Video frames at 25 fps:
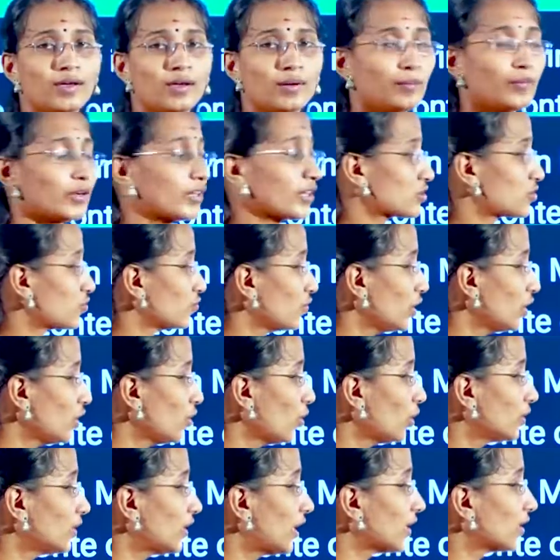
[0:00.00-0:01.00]
because we
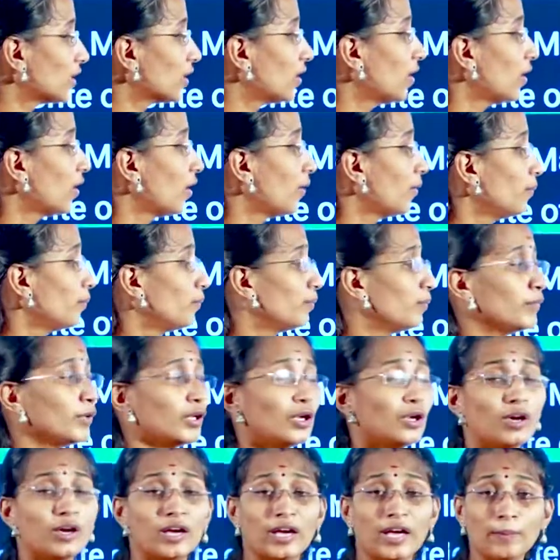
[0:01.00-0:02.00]
know that
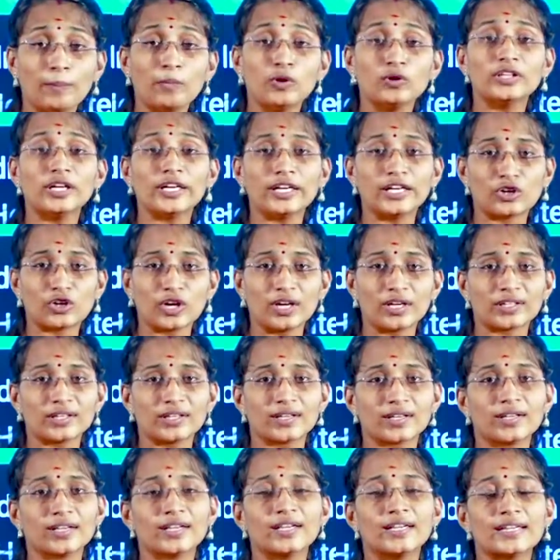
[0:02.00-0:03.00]
above the
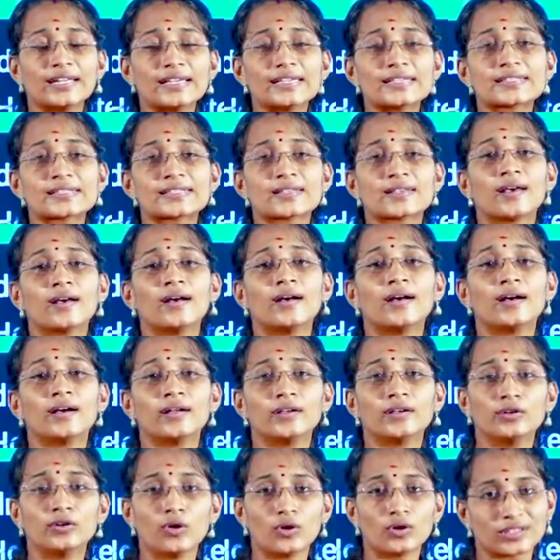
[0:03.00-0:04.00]
equator it is
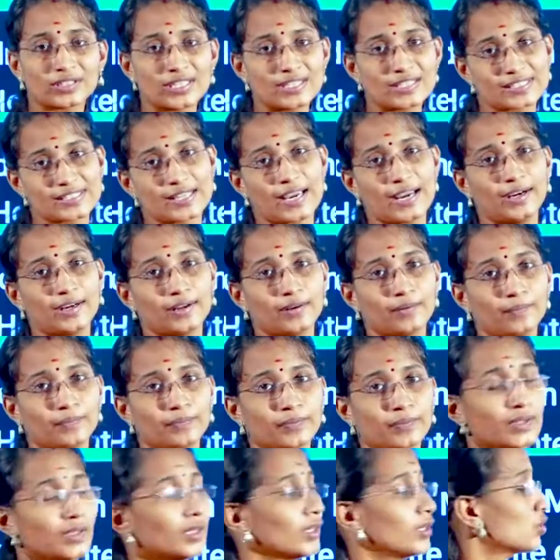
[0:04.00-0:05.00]
northern side.
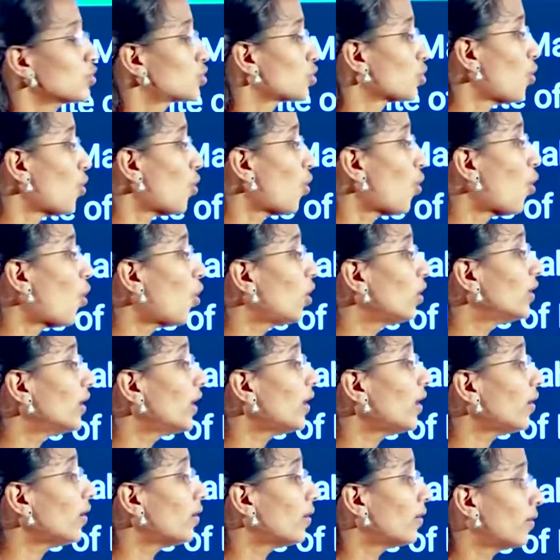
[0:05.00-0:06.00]
So all
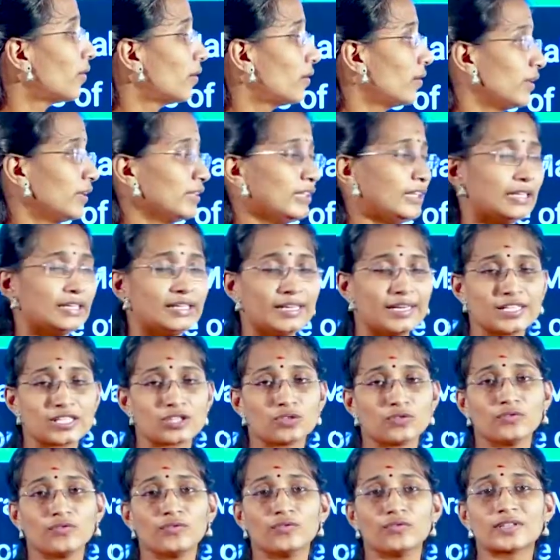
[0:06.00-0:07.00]
the degrees
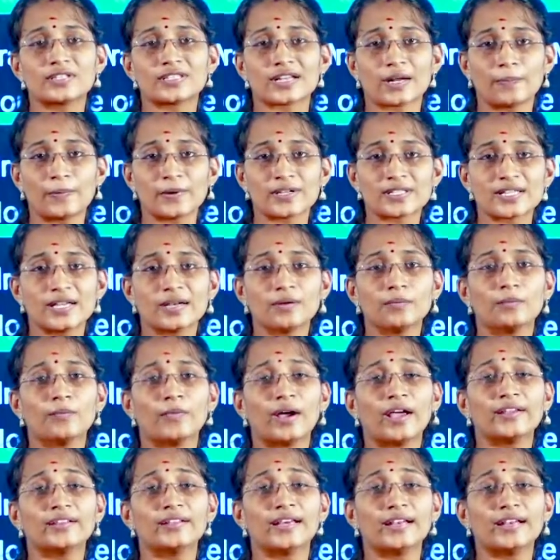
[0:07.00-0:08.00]
which represent
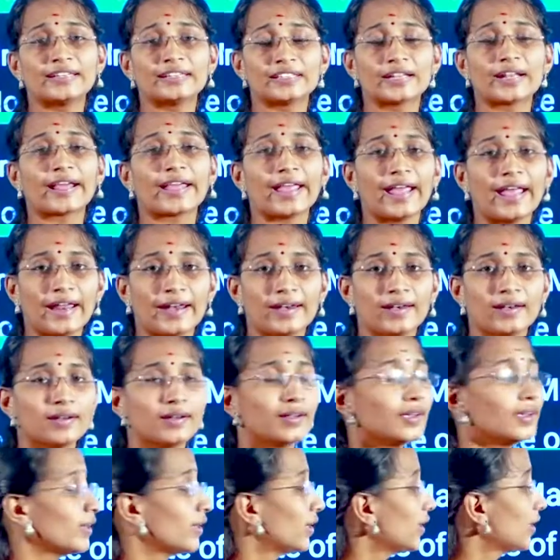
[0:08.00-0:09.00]
by the letter N,
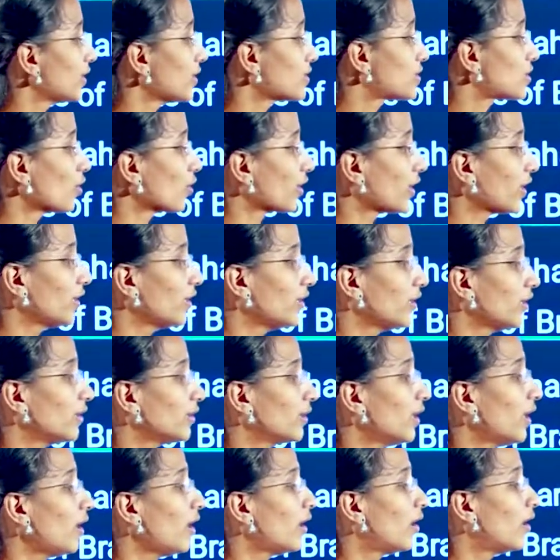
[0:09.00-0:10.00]
it is located in
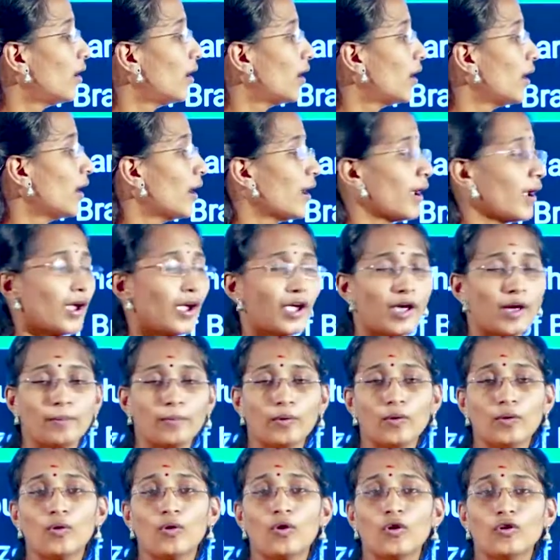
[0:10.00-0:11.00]
the
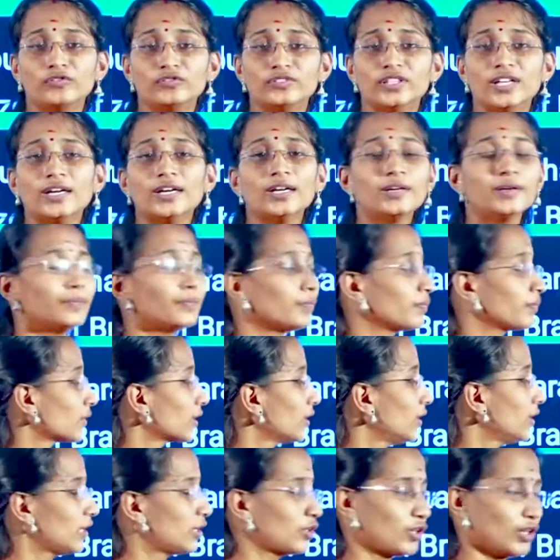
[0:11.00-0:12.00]
above of the
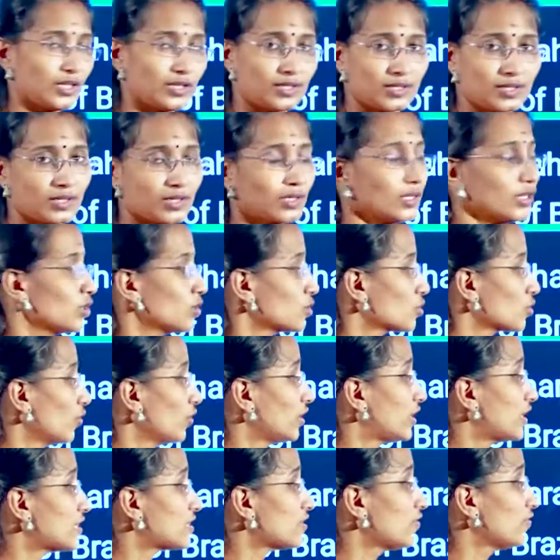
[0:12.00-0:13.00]
equator. So
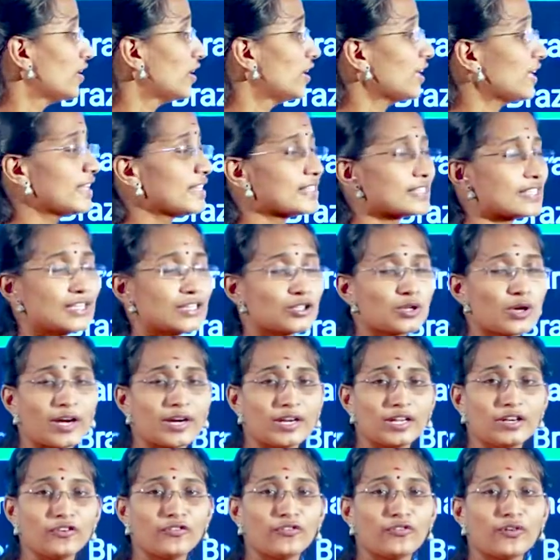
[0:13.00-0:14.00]
it is very easy to
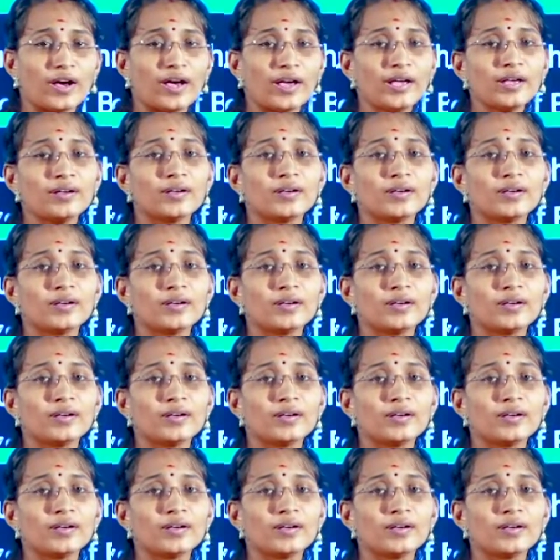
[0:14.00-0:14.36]
identify